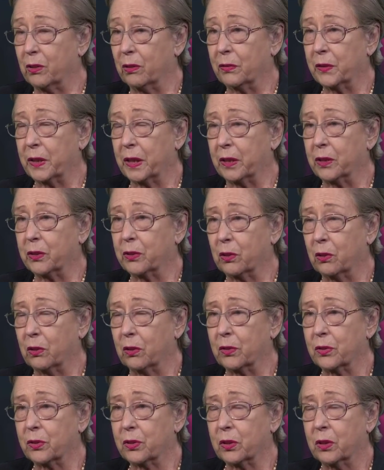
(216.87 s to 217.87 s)
of King
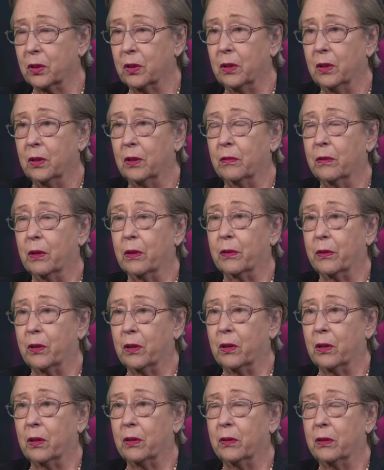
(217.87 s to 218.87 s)
Charles
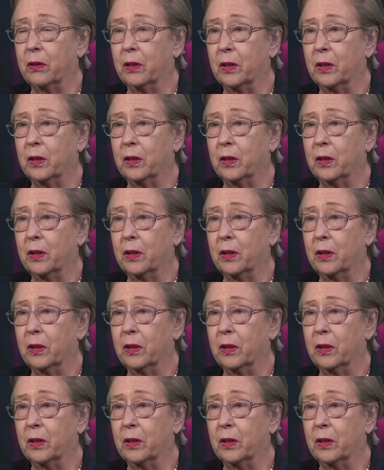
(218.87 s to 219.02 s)
III.